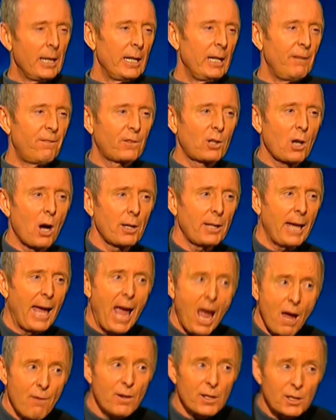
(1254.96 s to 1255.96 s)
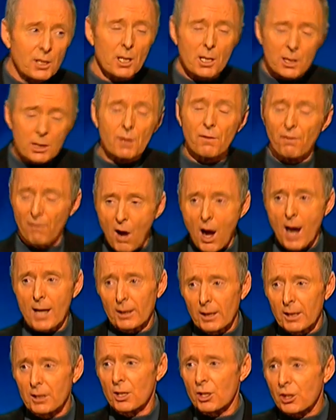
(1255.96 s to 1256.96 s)
If God ever does
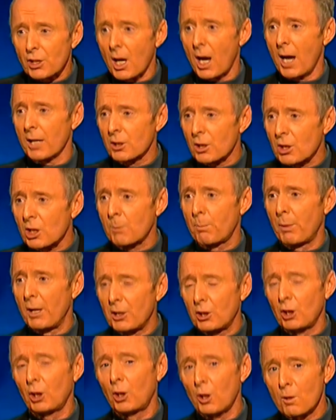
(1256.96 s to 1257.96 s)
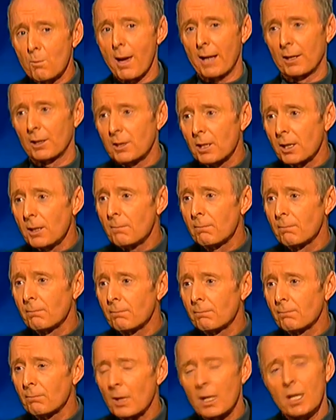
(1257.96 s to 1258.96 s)
finally decide to speak to humanity,
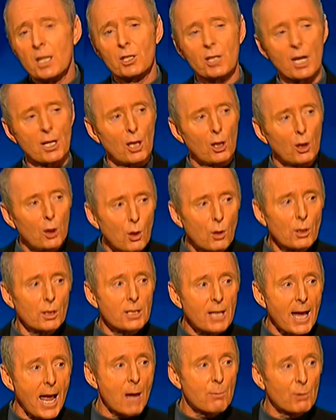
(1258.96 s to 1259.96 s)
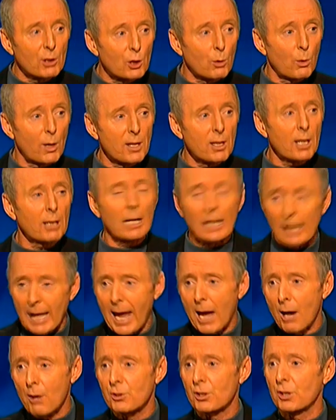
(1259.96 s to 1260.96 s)
He's going to look down between the
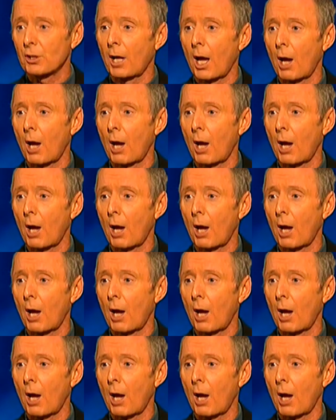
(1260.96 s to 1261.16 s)
clouds and